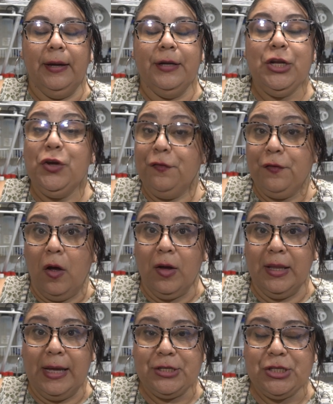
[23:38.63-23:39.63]
new fall
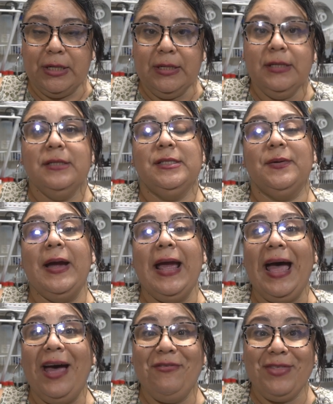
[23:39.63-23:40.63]
collection, so I
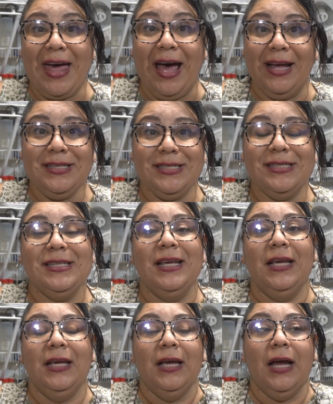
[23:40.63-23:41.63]
have that.
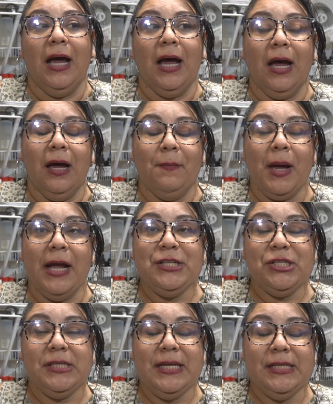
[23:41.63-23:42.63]
I
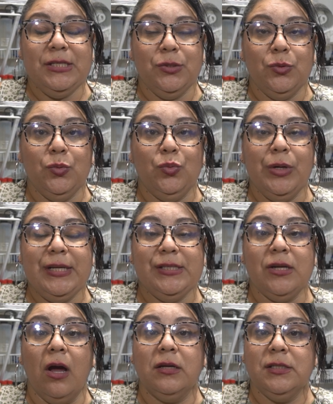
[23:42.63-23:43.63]
just need to
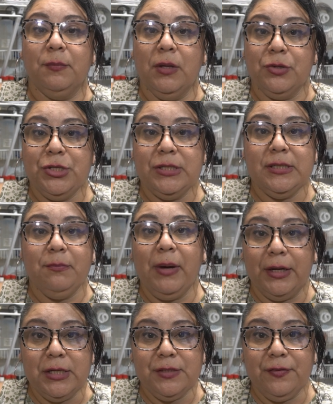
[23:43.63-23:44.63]
restock some lotions and
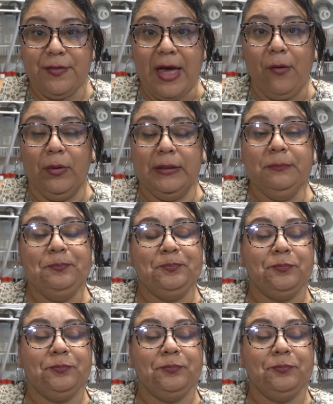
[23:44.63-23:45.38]
butters for that one.